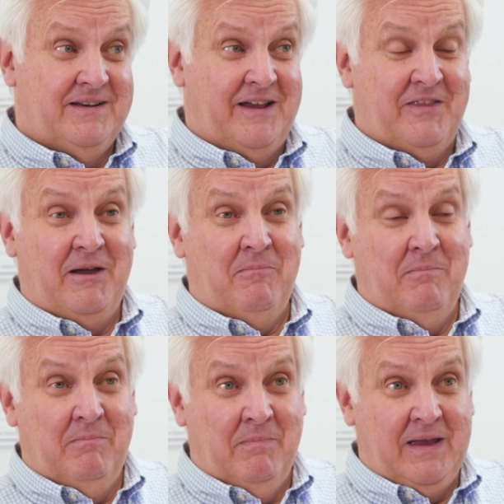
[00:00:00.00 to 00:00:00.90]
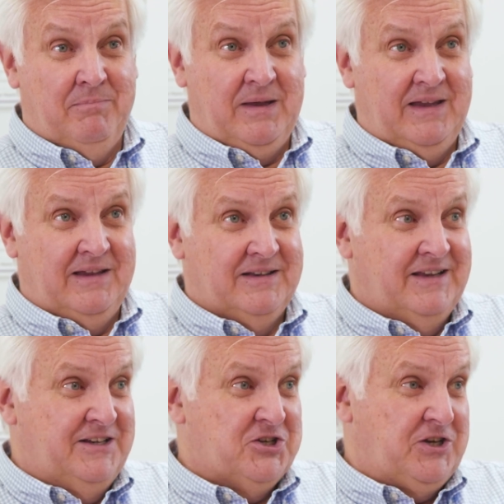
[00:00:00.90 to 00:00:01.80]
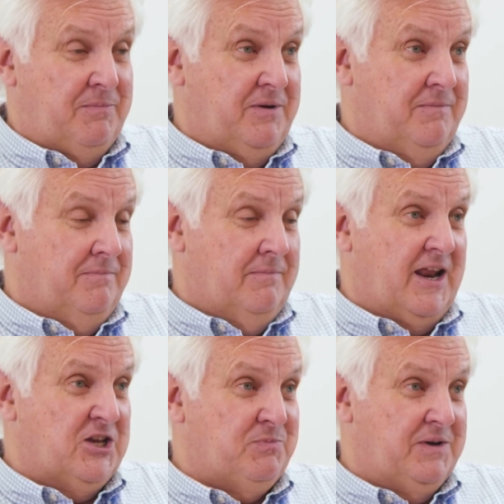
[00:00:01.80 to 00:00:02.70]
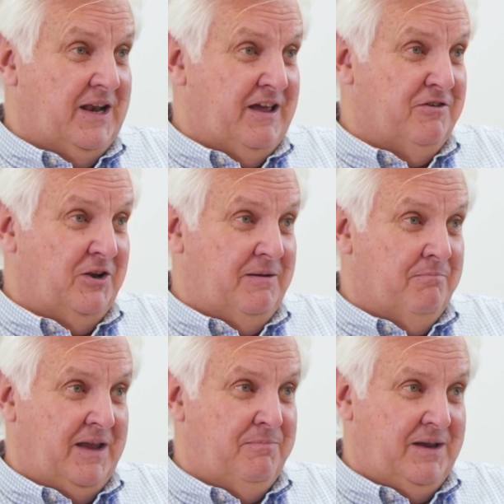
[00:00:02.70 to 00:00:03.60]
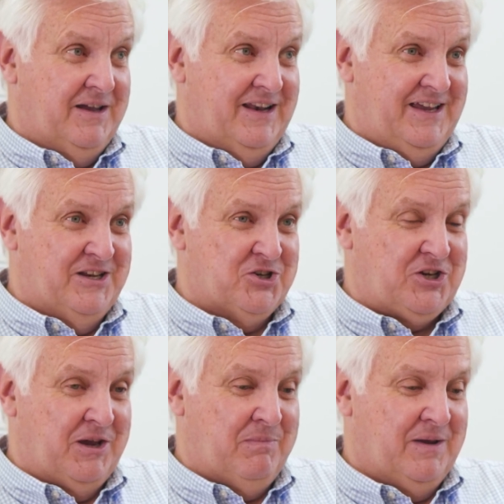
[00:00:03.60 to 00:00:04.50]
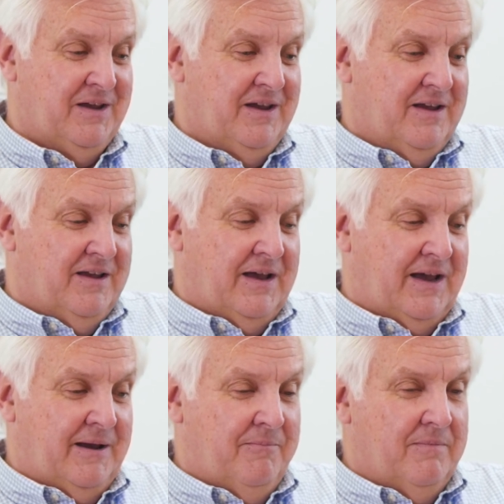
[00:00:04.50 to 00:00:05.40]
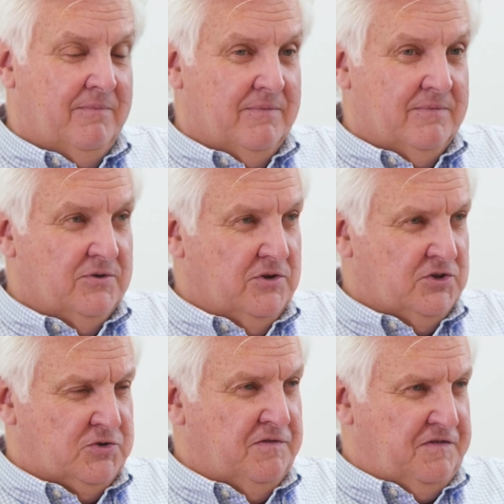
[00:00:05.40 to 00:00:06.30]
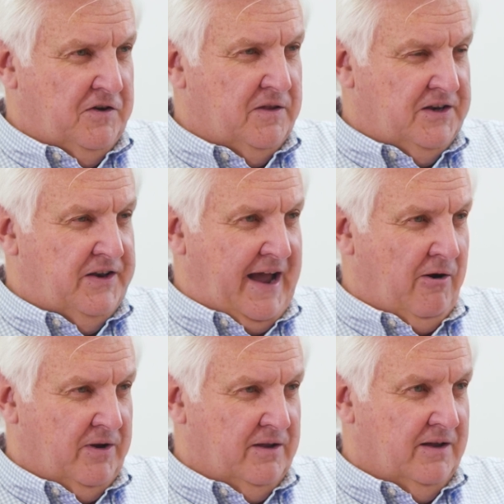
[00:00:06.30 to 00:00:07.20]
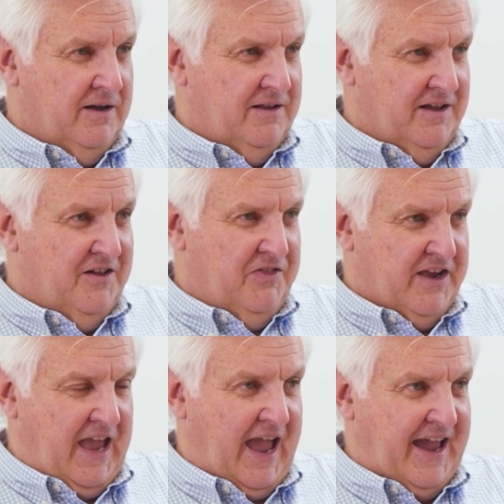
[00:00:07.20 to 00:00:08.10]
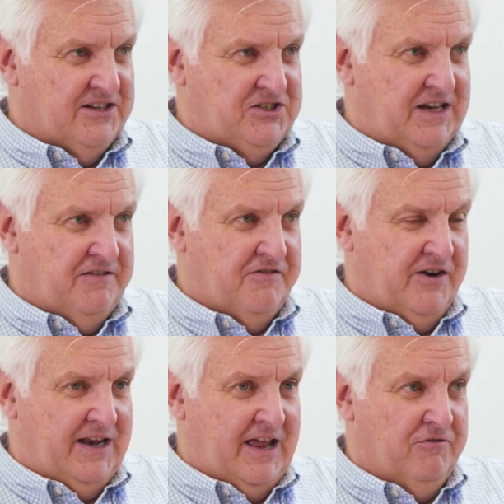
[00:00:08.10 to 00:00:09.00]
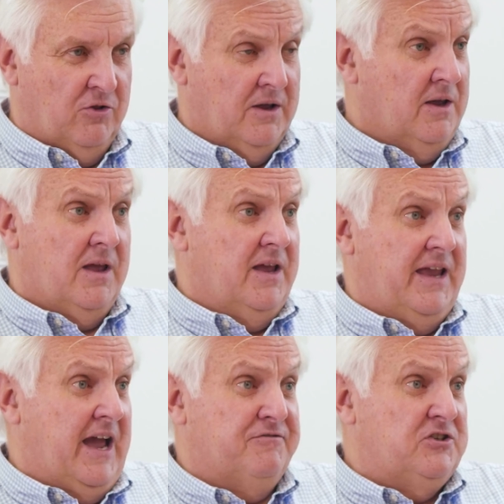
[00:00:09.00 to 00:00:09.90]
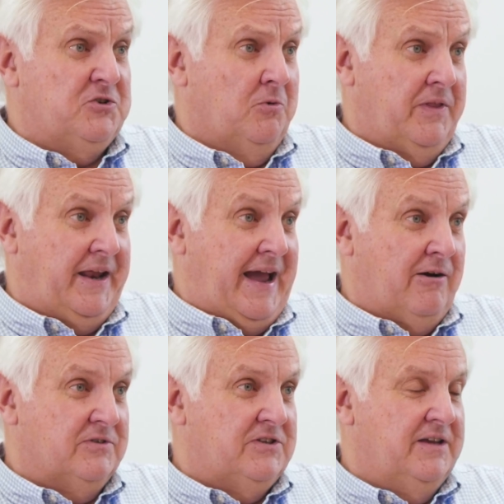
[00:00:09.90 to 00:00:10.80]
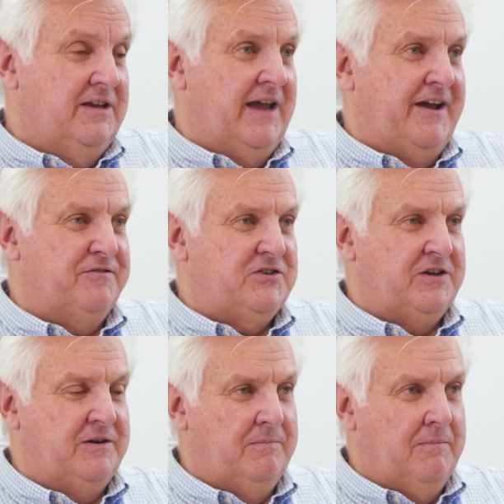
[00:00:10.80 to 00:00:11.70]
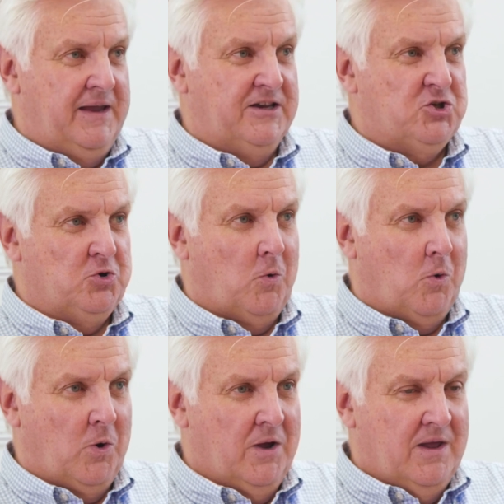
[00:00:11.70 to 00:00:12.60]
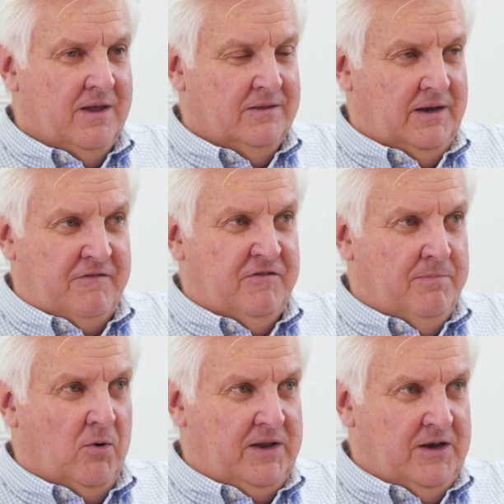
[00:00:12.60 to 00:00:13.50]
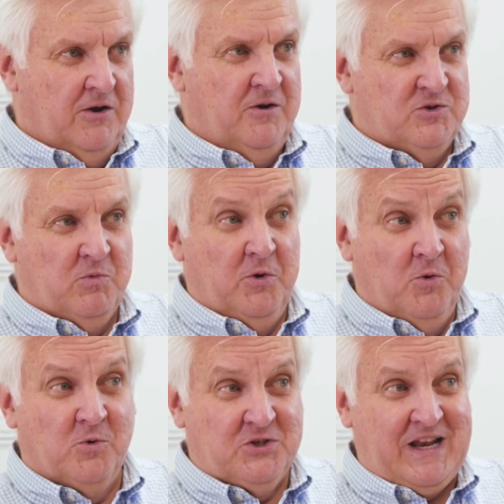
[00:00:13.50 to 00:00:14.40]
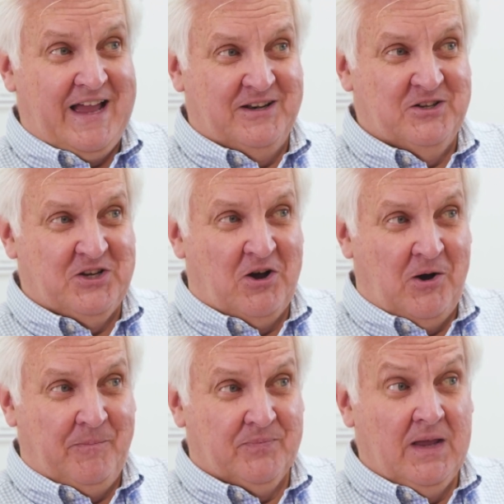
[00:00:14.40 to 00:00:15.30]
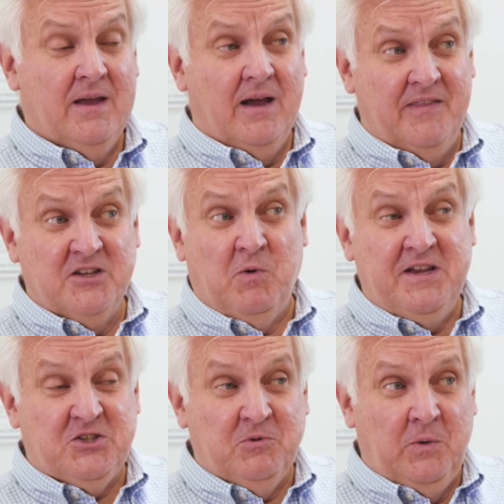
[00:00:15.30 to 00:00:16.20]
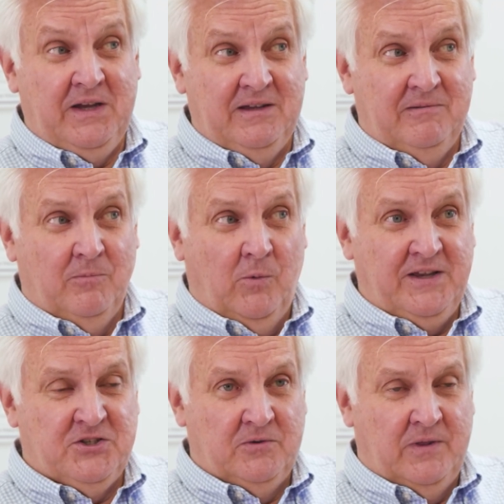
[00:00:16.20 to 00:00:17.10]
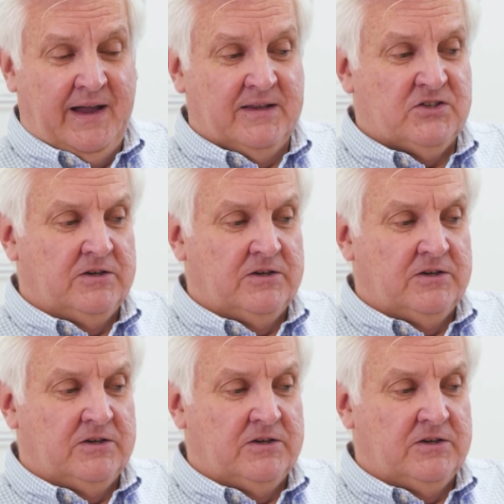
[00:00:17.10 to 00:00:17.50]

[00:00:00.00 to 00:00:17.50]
Now, that may be a leadership at management level, it may be a leadership sort of further down at the care delivery level. You have to sort that out. You have to make sure that everybody knows what your standards are. And there's ways that we do that.